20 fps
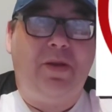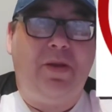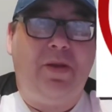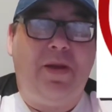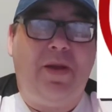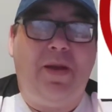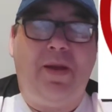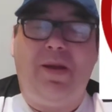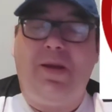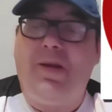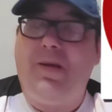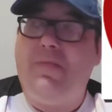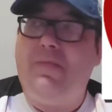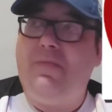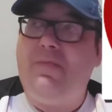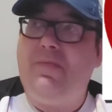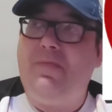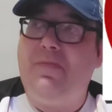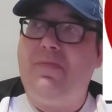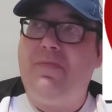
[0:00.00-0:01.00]

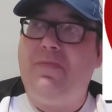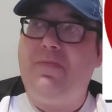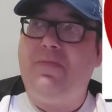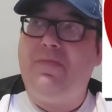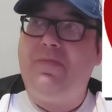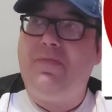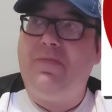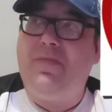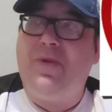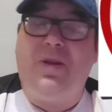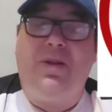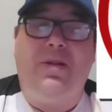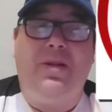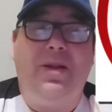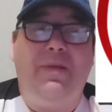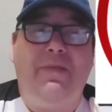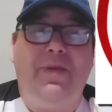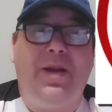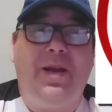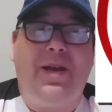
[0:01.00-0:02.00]

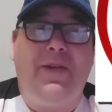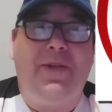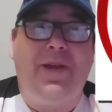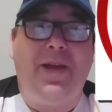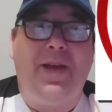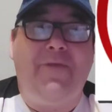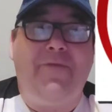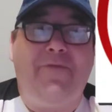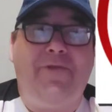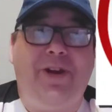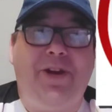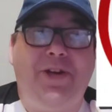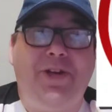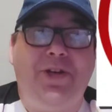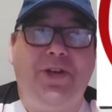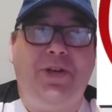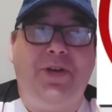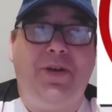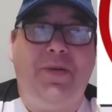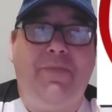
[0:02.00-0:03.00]
I think
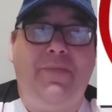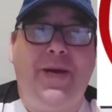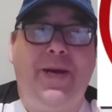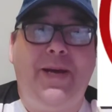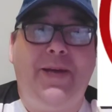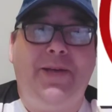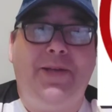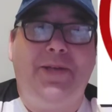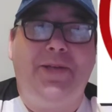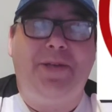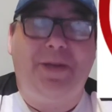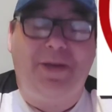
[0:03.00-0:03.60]
average at best.